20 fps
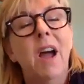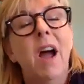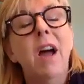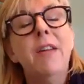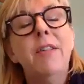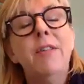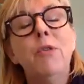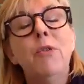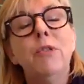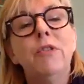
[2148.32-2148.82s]

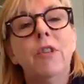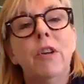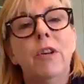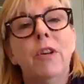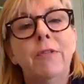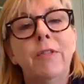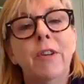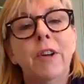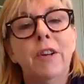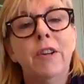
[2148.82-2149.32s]
thought so
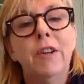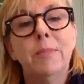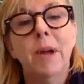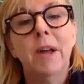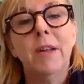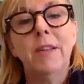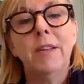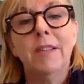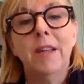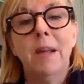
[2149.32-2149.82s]
at first, but
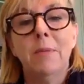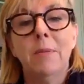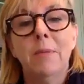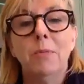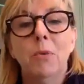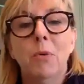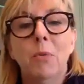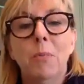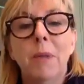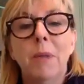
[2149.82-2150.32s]
I think that was
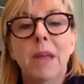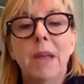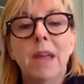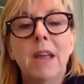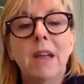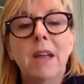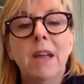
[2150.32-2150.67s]
more me.